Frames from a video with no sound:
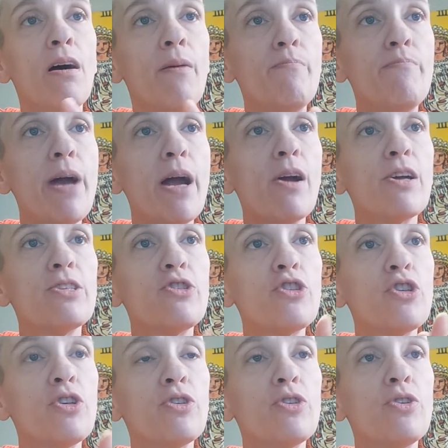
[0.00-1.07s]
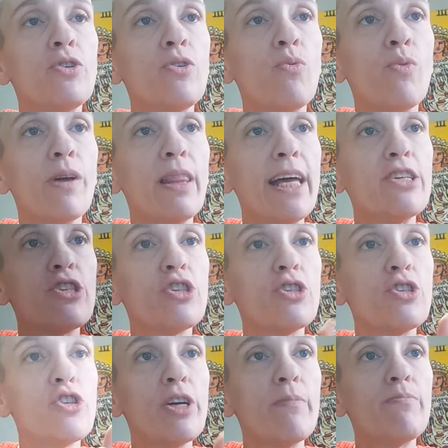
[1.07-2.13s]
marriage
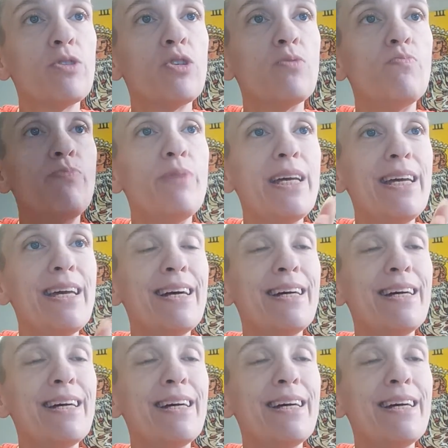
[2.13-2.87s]
relationship to be